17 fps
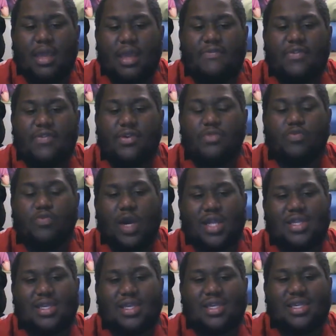If you
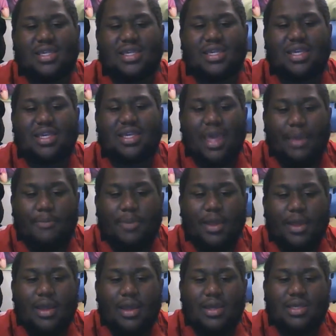want to skip
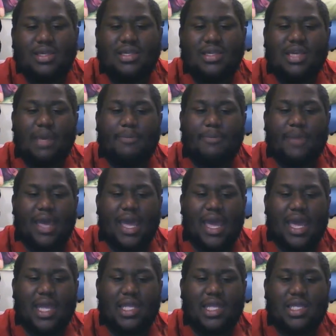
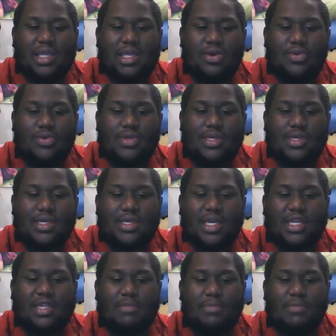ahead to
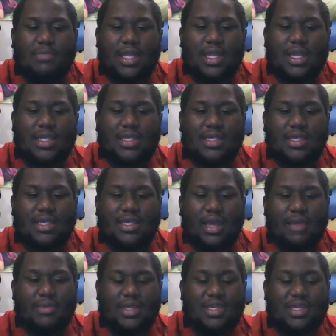7 minutes
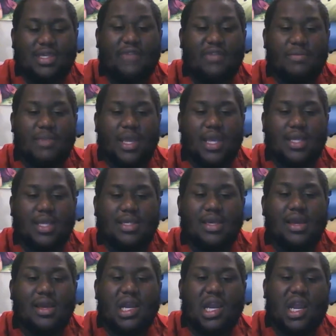
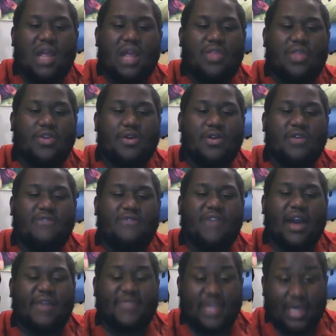and
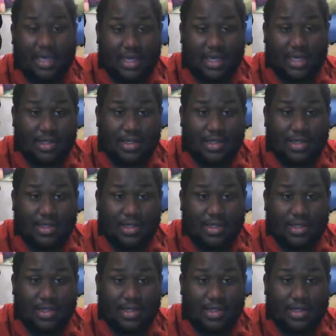35 seconds.